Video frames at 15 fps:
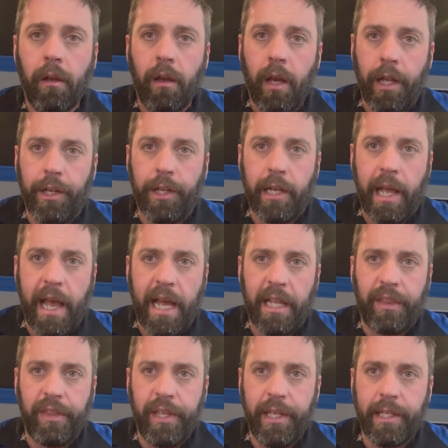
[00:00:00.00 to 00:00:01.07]
and you're gonna
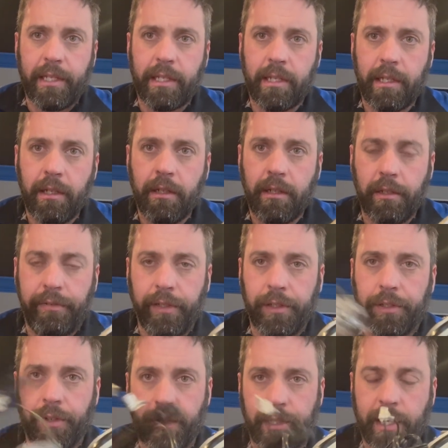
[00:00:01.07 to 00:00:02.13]
add this to
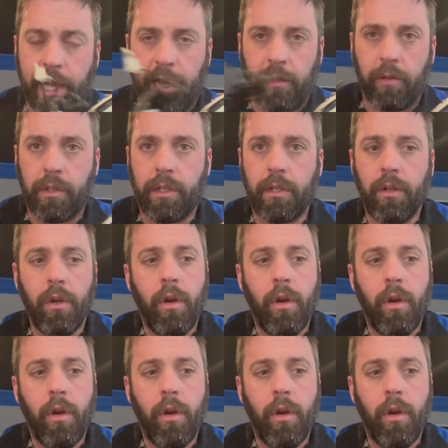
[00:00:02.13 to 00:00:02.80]
filter the sounds.